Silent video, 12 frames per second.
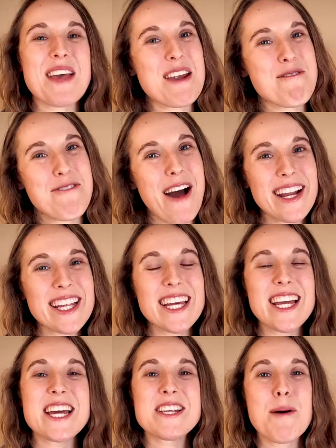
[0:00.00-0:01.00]
And
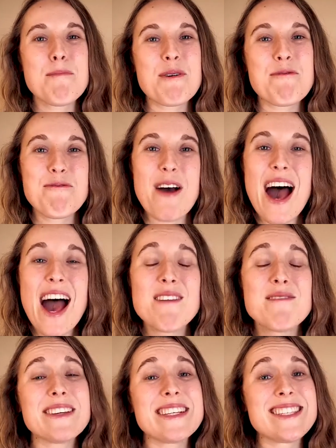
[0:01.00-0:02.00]
finally, number
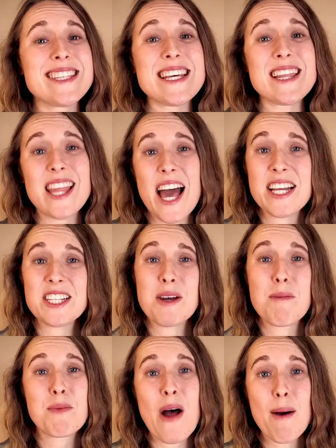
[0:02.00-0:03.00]
five is the Light
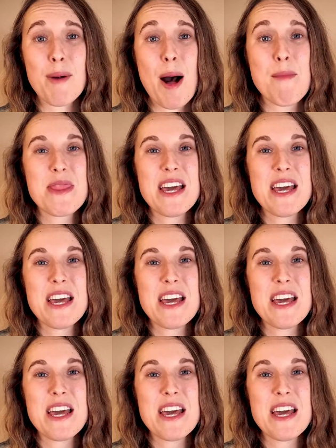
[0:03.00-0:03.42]
Brahma.